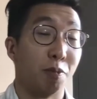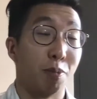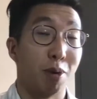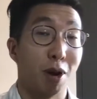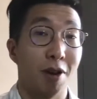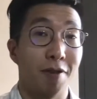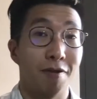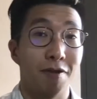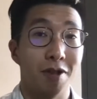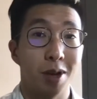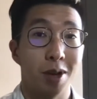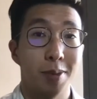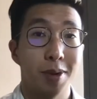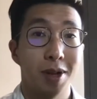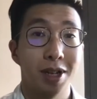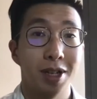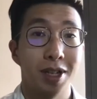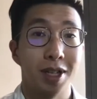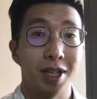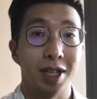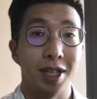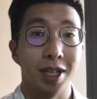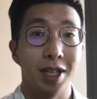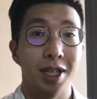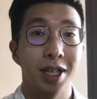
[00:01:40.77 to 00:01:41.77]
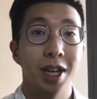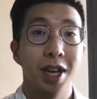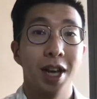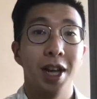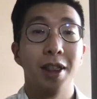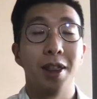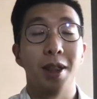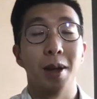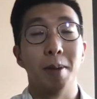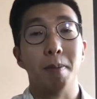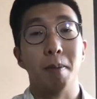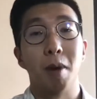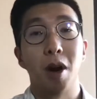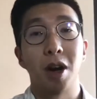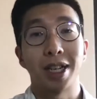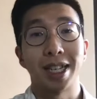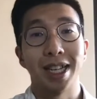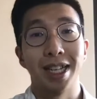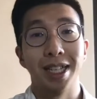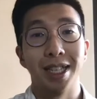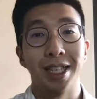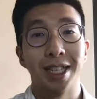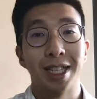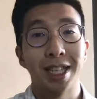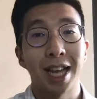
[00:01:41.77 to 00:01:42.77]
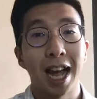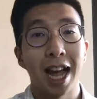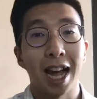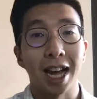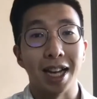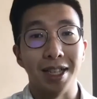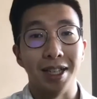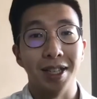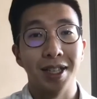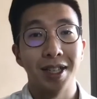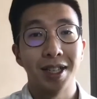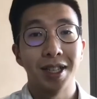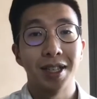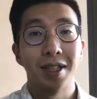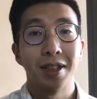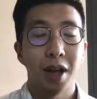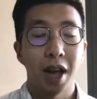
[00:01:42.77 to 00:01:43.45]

profitability, the market size.